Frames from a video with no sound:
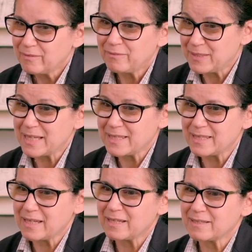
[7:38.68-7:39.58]
6
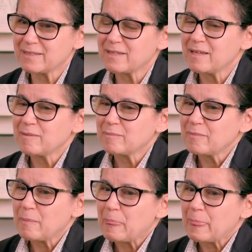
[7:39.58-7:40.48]
years,
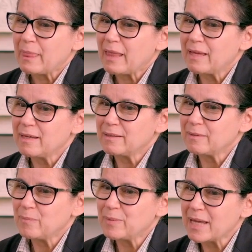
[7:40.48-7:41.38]

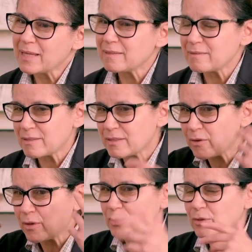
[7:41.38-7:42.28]
that
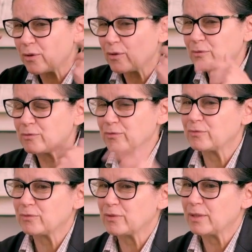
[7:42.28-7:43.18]
sort of
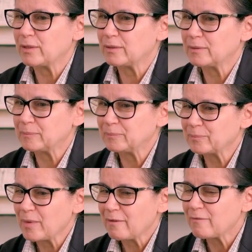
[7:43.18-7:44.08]

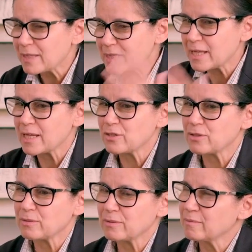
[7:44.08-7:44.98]

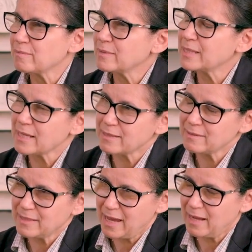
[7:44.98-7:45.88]
fixation
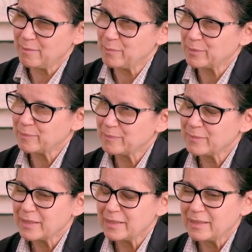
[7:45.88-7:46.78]
doesn't help.
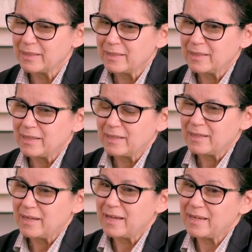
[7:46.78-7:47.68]

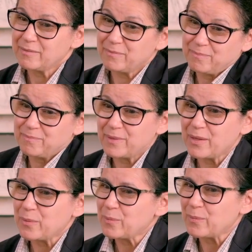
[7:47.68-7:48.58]
And
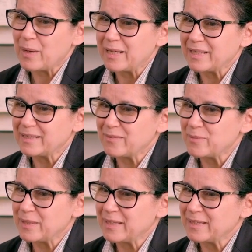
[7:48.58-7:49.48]
while in a
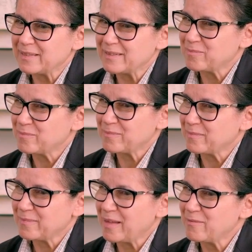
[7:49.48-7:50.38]
way,
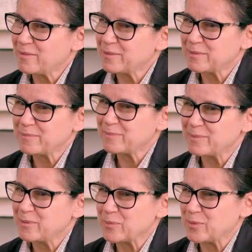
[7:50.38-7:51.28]
never
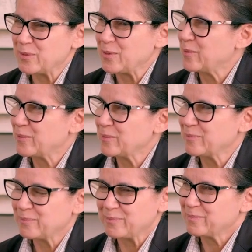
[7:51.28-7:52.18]
lose your
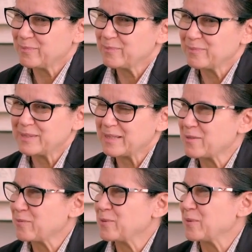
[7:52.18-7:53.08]

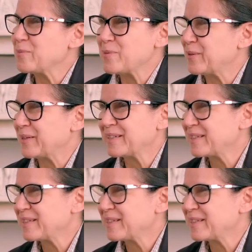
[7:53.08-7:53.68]
sense of humor.